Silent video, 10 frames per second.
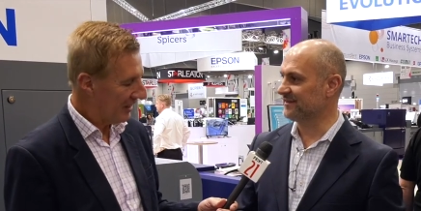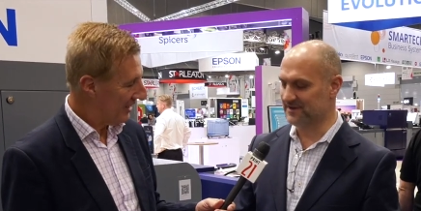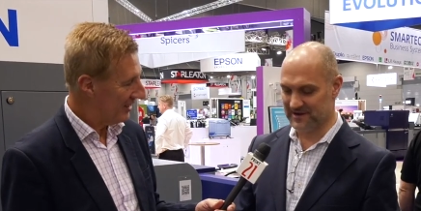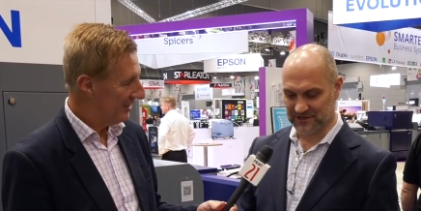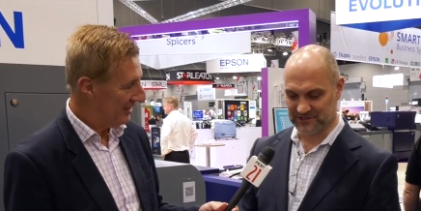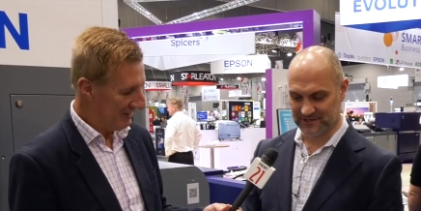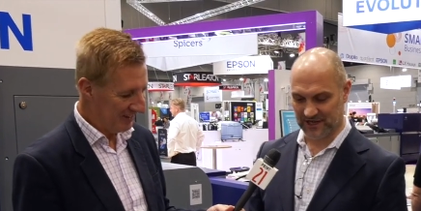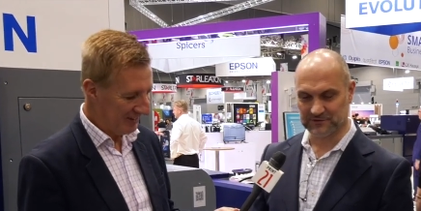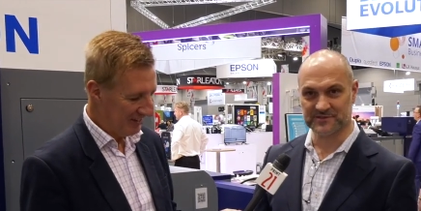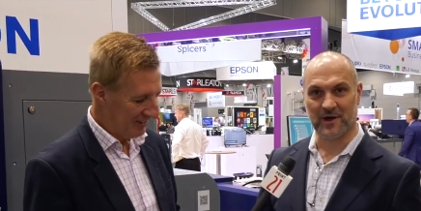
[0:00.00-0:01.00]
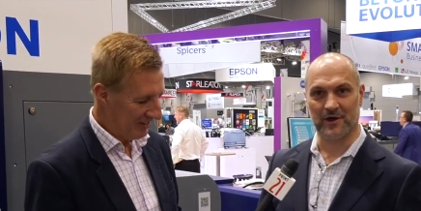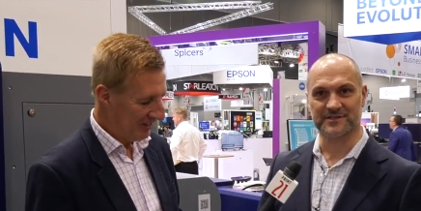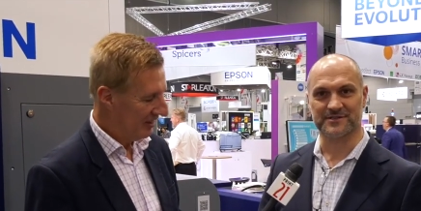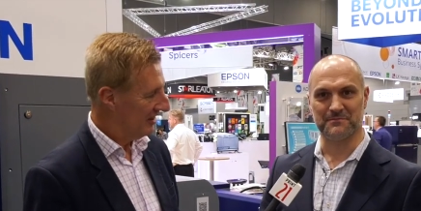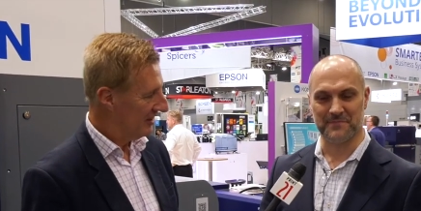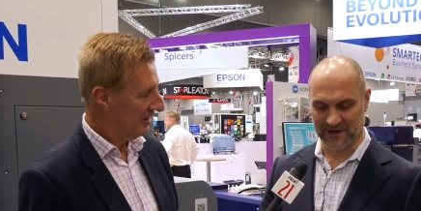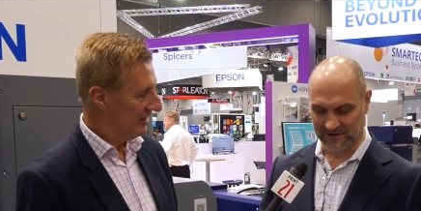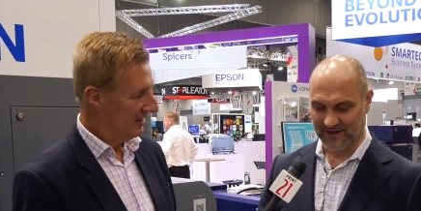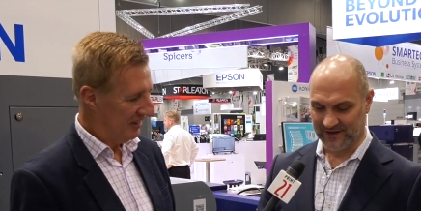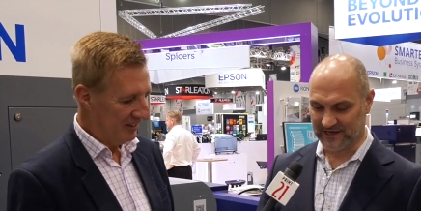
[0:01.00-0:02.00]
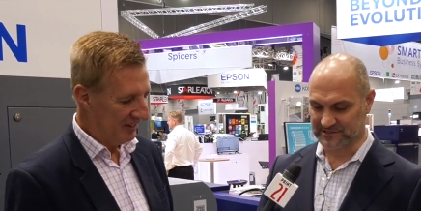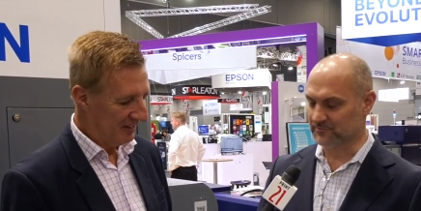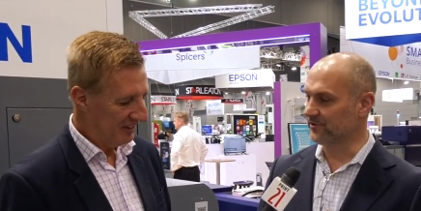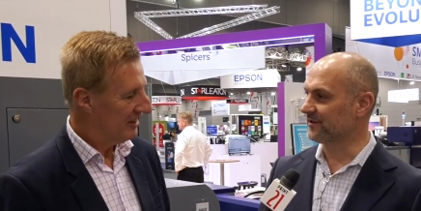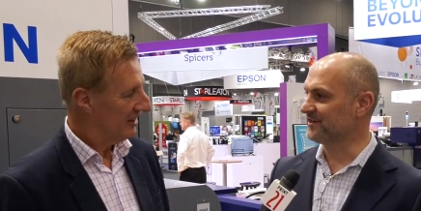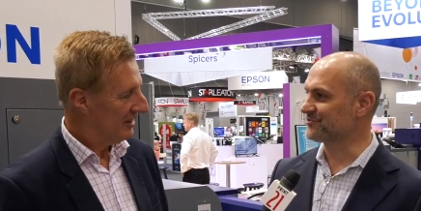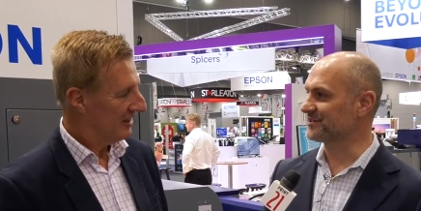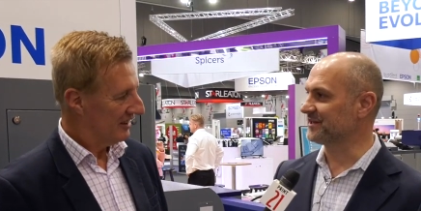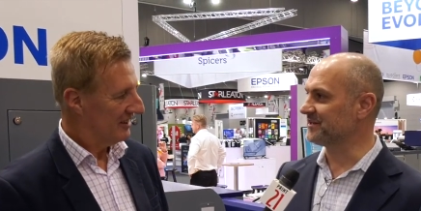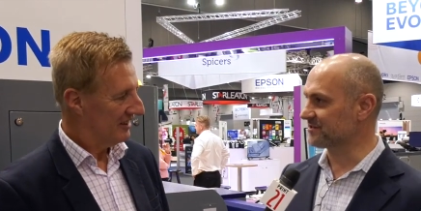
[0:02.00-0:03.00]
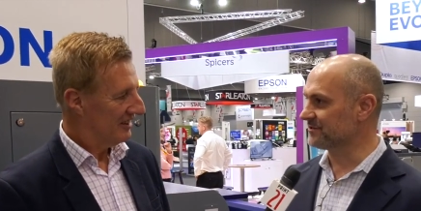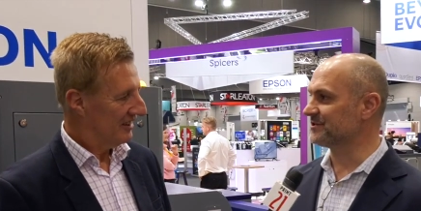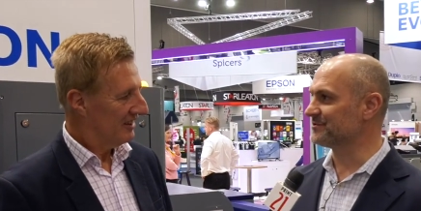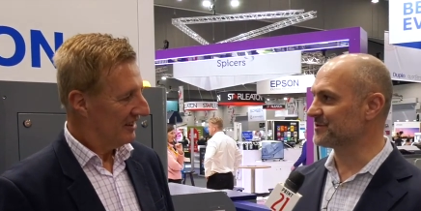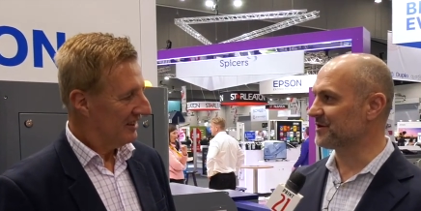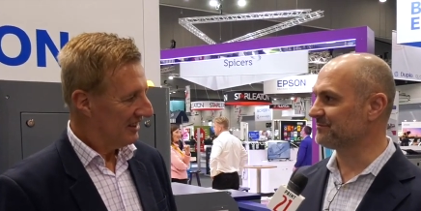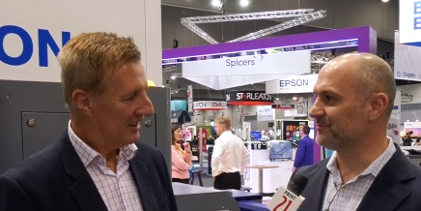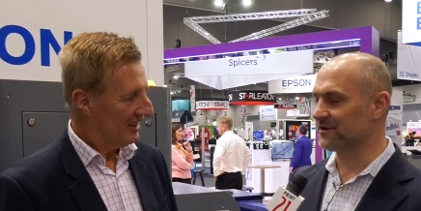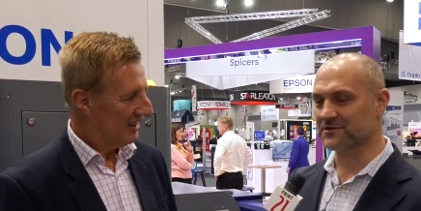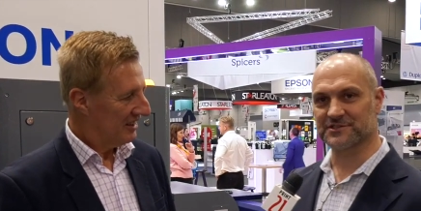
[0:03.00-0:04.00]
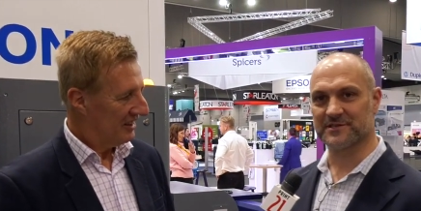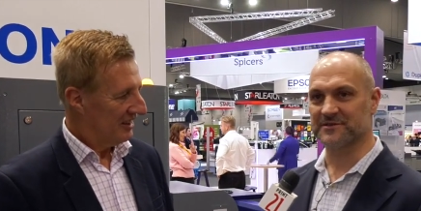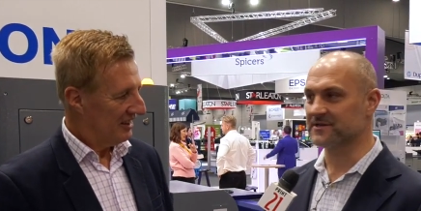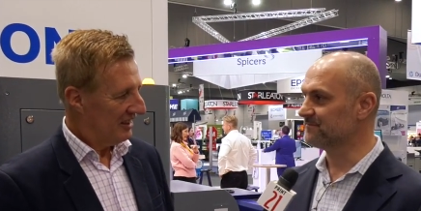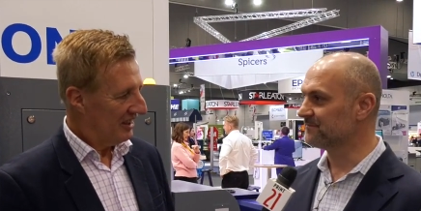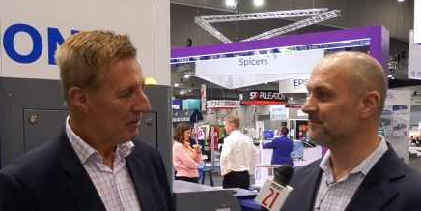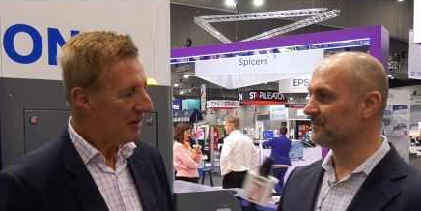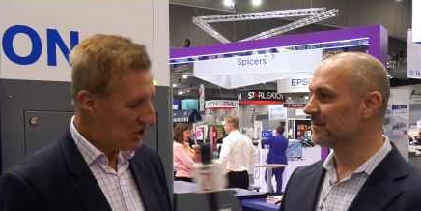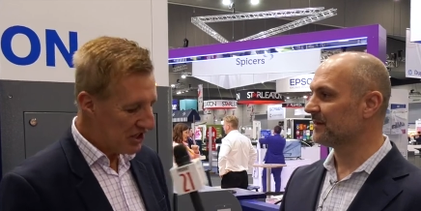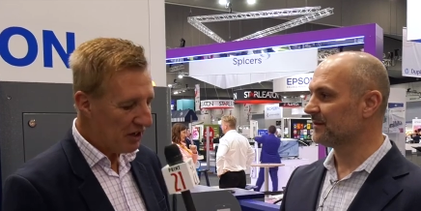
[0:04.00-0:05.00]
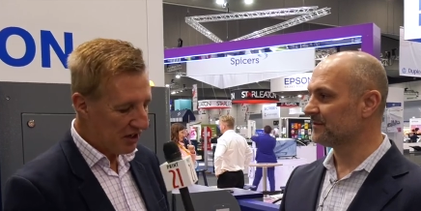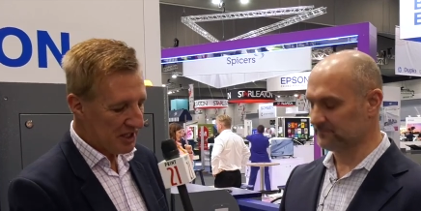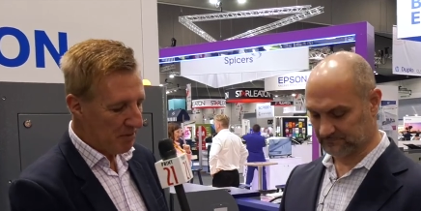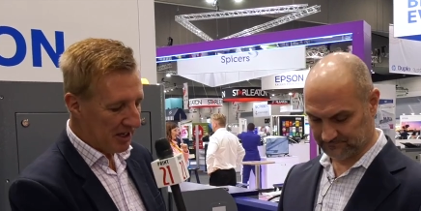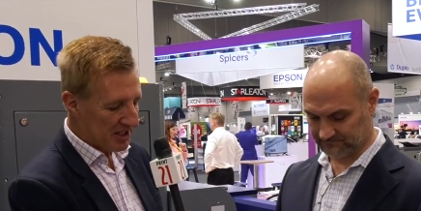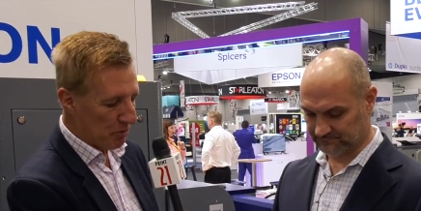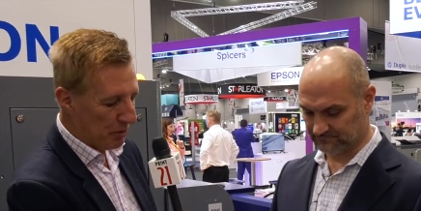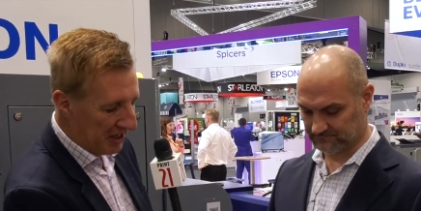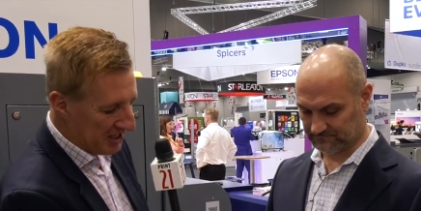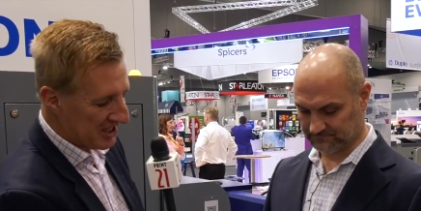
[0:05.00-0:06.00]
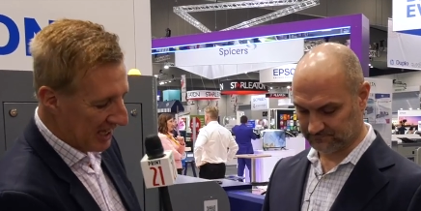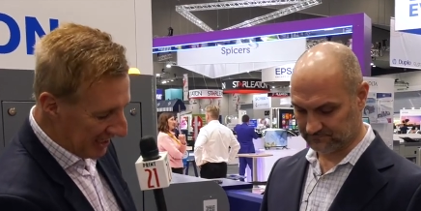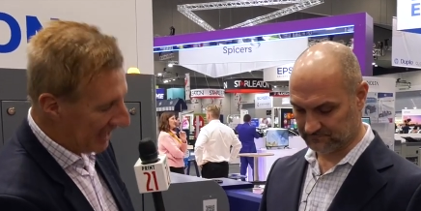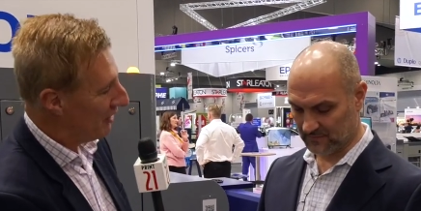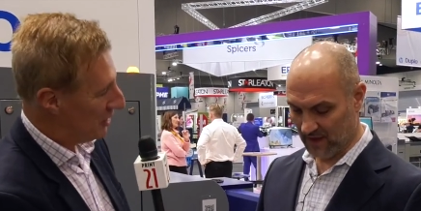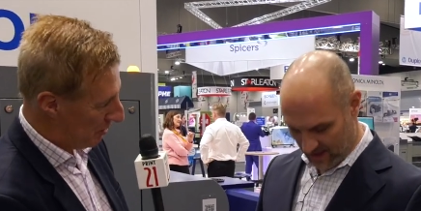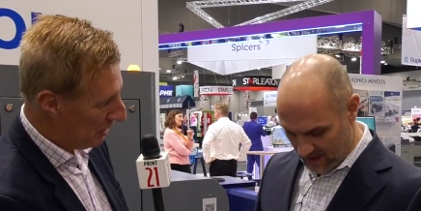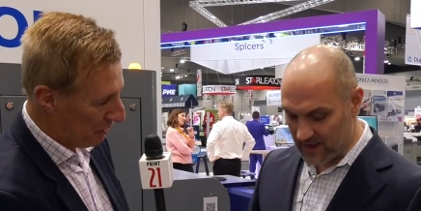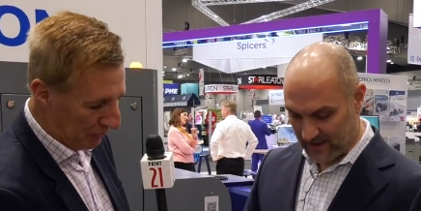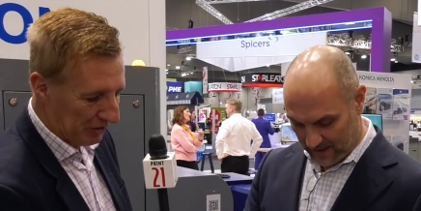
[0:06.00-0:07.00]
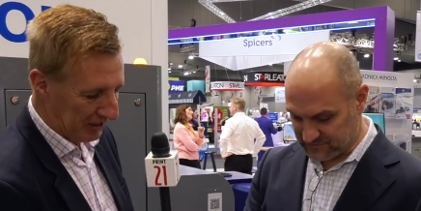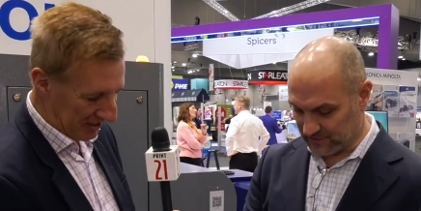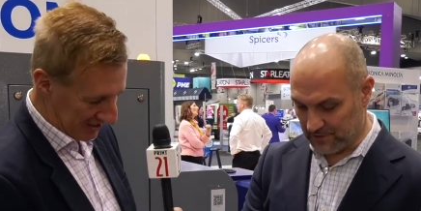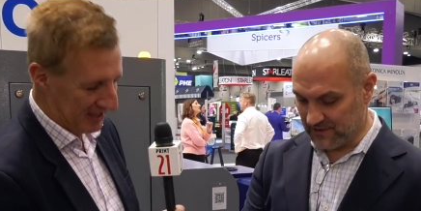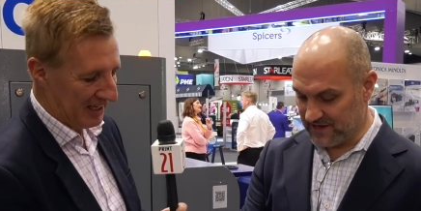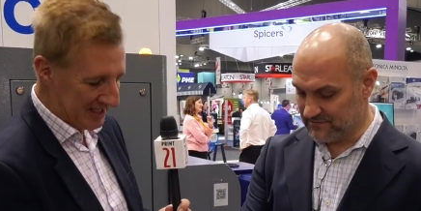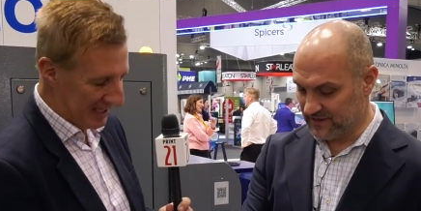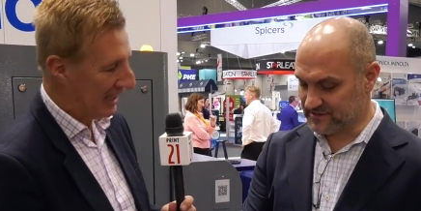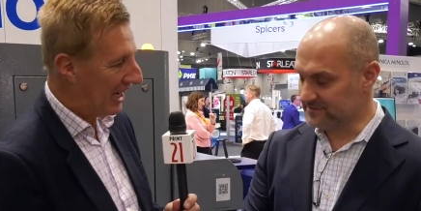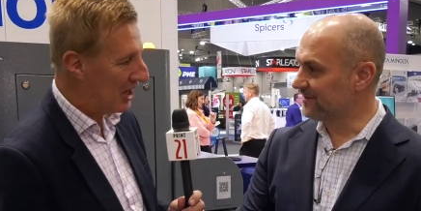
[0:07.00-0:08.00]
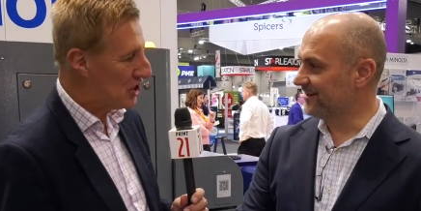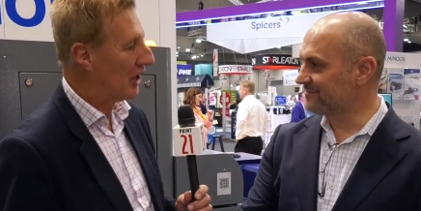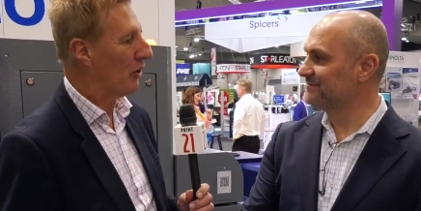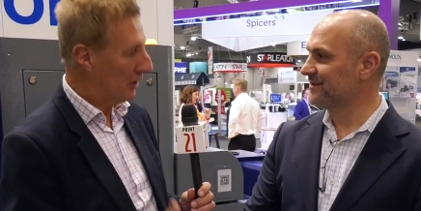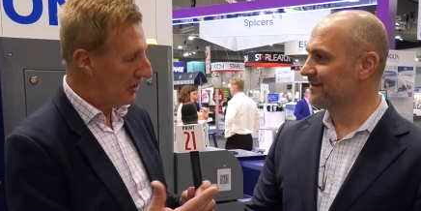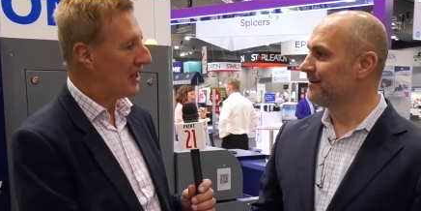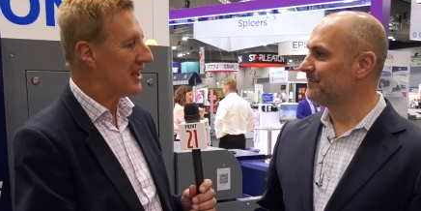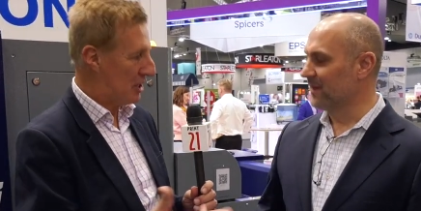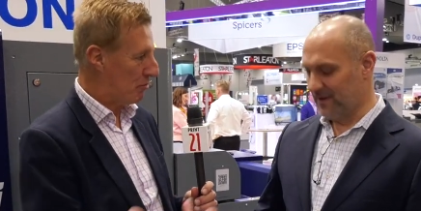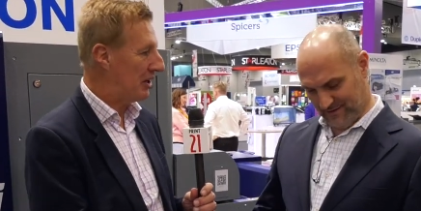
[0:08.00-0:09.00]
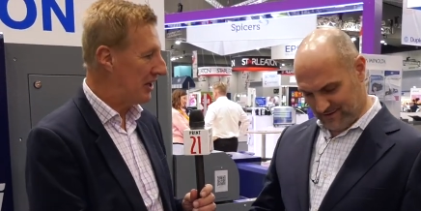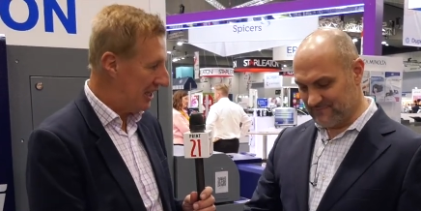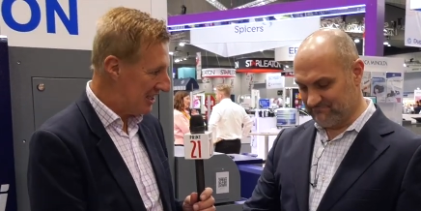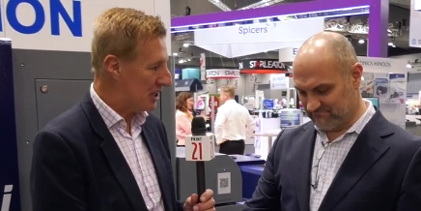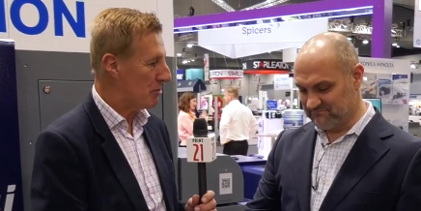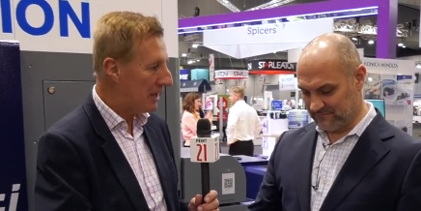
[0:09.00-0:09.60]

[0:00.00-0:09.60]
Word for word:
Speaker 1: yeah. and uh, you know sparked some uh, yeah some real interesting discussions with our with our customers.
Speaker 2: I imagine so because it makes the print stand out. It's beautiful. It's, it's, engaging. All the things that print needs to